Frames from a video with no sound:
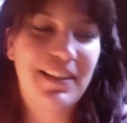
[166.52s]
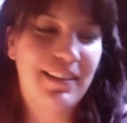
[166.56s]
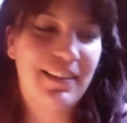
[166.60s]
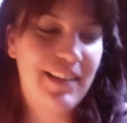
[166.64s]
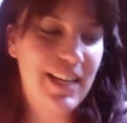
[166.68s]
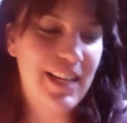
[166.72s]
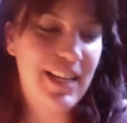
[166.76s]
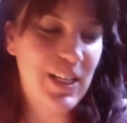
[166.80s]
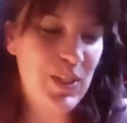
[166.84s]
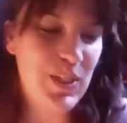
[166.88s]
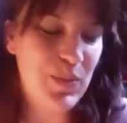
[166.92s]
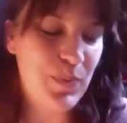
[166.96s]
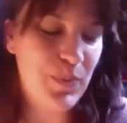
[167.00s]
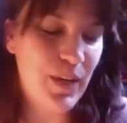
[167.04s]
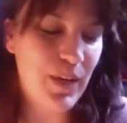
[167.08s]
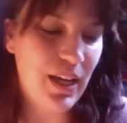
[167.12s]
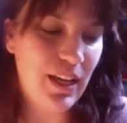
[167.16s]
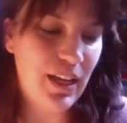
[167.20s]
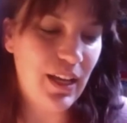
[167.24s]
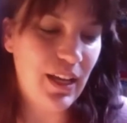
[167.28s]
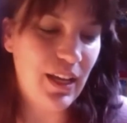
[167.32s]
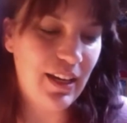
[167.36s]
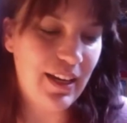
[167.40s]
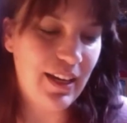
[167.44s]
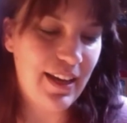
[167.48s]
things,
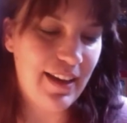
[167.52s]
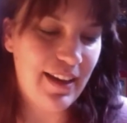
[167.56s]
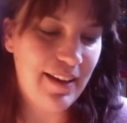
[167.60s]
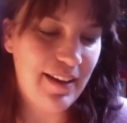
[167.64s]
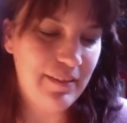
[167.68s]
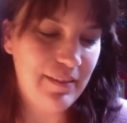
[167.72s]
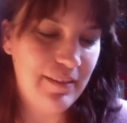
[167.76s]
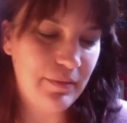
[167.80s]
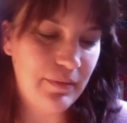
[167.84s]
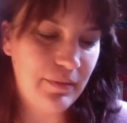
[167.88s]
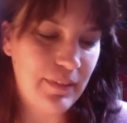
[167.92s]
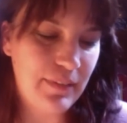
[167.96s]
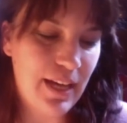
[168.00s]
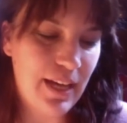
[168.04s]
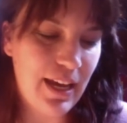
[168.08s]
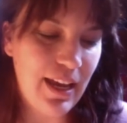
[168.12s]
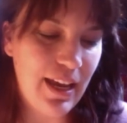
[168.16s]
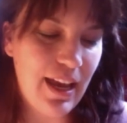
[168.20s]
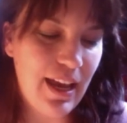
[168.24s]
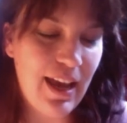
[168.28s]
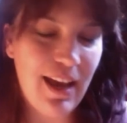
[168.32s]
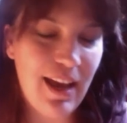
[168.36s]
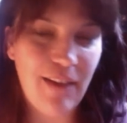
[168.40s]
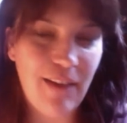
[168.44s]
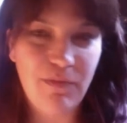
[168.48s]
but um, I
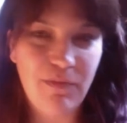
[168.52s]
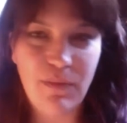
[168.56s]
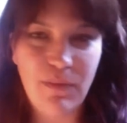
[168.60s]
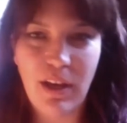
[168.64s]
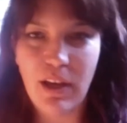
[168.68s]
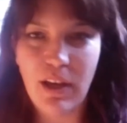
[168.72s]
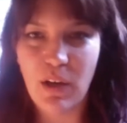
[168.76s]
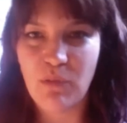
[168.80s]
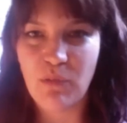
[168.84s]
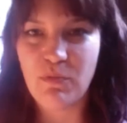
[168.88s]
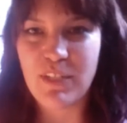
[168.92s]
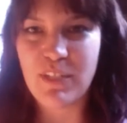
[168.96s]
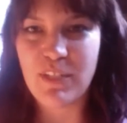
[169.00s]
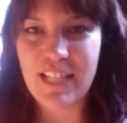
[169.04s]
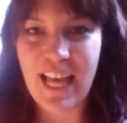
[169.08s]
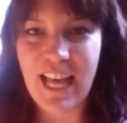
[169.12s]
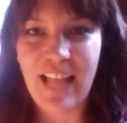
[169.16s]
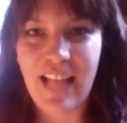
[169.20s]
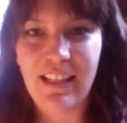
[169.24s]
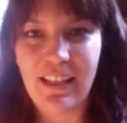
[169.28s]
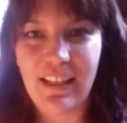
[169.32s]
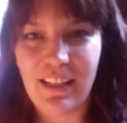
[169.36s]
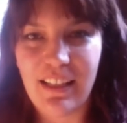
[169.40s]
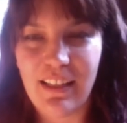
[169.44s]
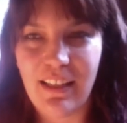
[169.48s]
have my own
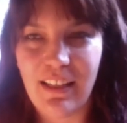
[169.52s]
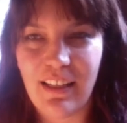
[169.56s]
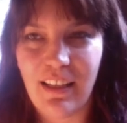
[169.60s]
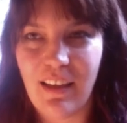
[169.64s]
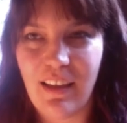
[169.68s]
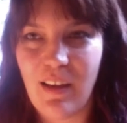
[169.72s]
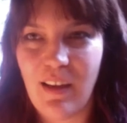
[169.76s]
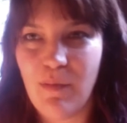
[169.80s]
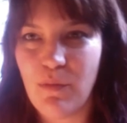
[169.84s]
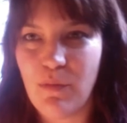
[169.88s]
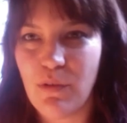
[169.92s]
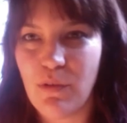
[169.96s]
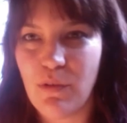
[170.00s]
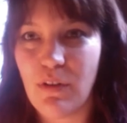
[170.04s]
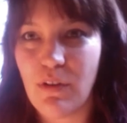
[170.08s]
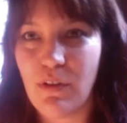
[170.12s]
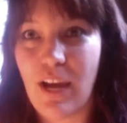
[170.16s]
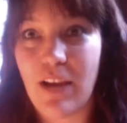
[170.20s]
modality that came through.